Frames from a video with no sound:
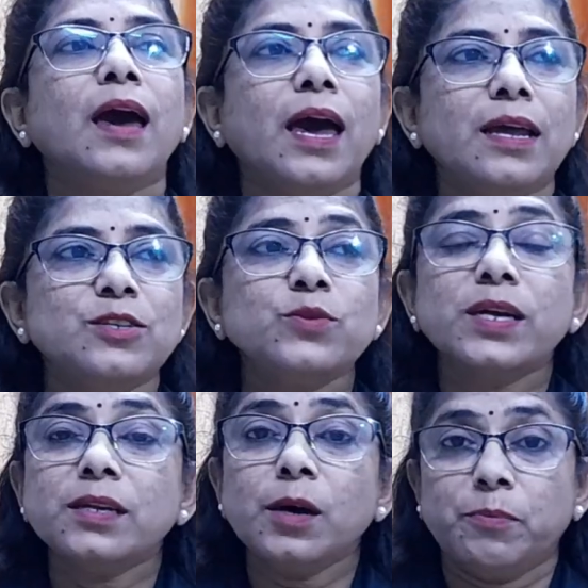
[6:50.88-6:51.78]
And to
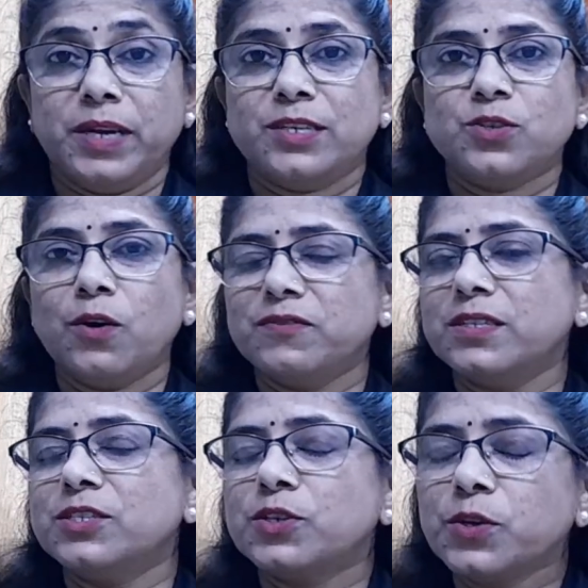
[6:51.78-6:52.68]
get the updates of
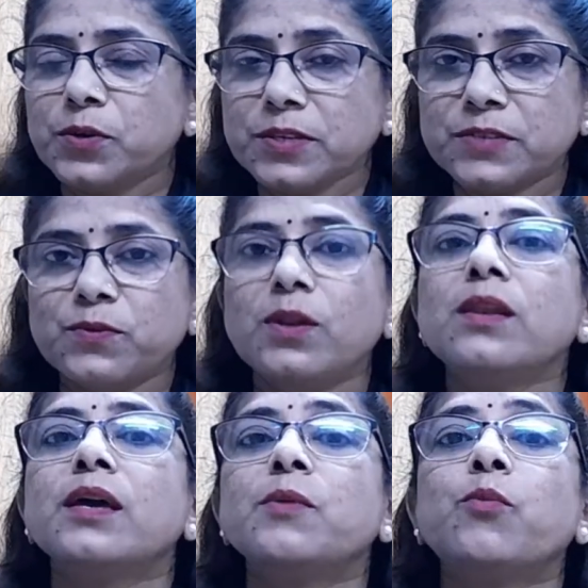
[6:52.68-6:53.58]
such useful,
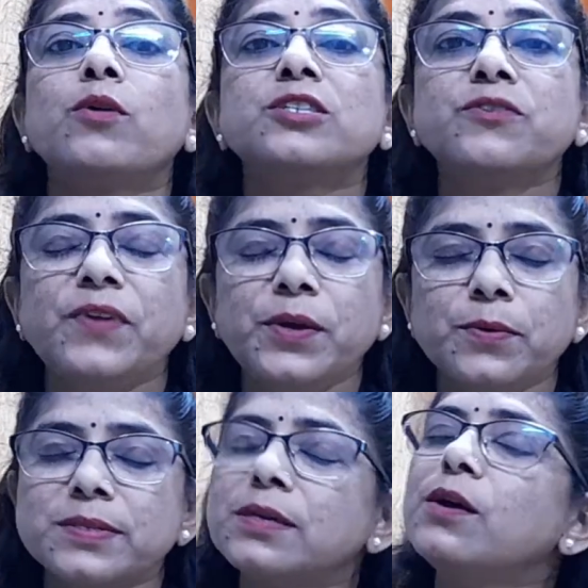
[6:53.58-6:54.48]
important
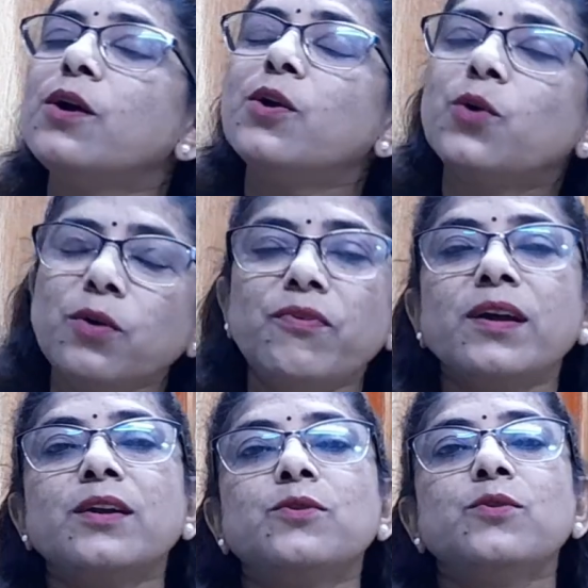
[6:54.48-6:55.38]
videos, don't
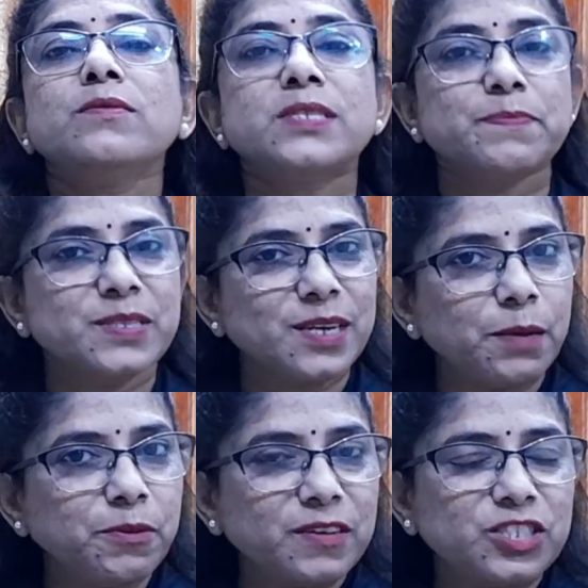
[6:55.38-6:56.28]
forget to subscribe
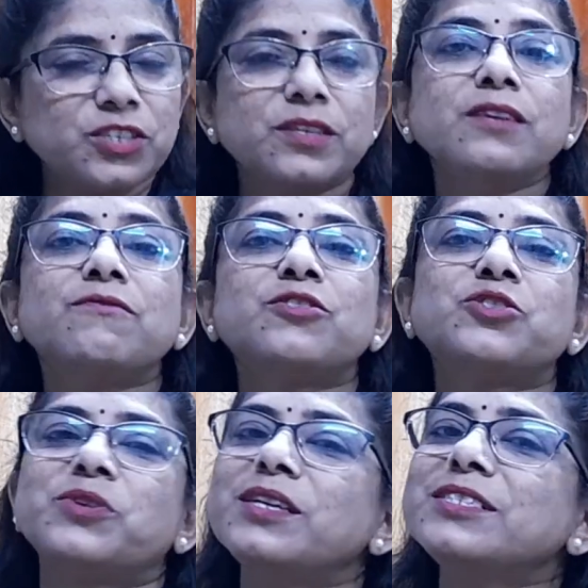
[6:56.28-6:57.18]
our channel
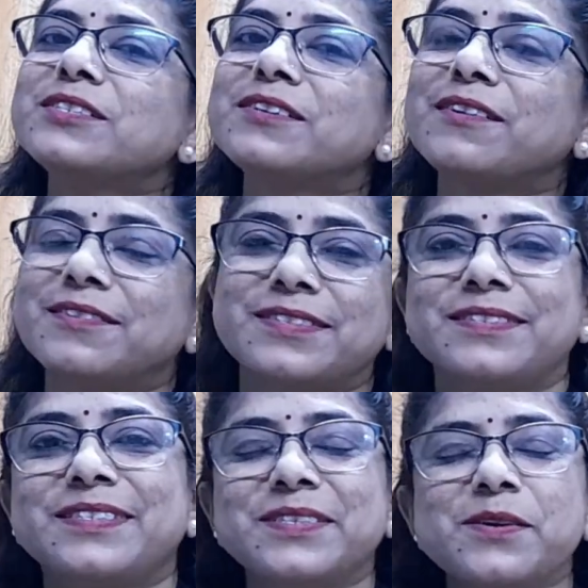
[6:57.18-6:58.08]
Rishraj
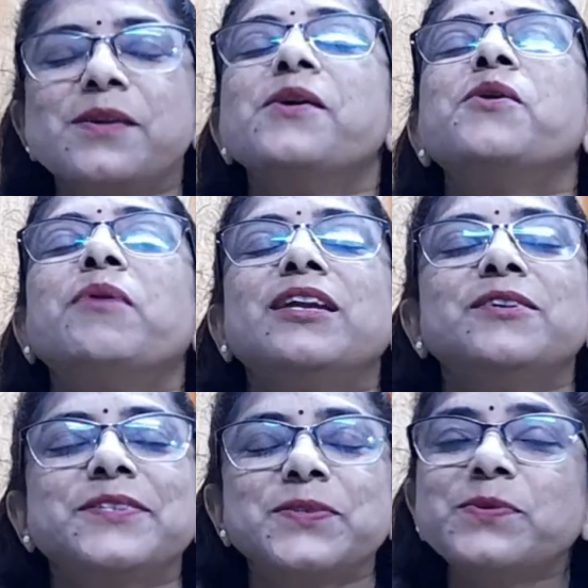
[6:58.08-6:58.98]
Classes. My
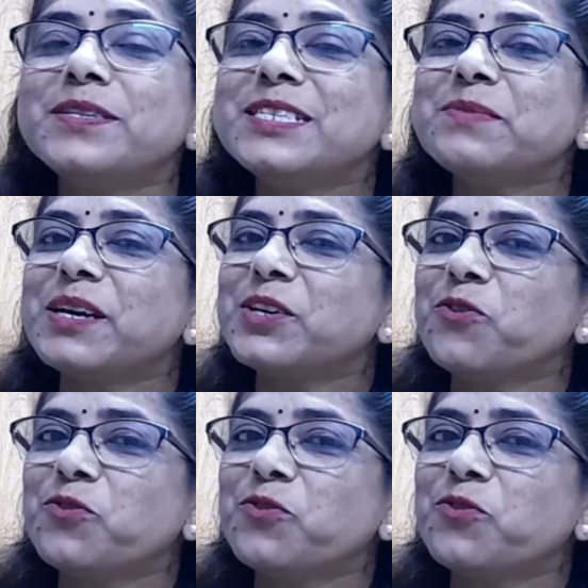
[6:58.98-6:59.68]
dear students, my dear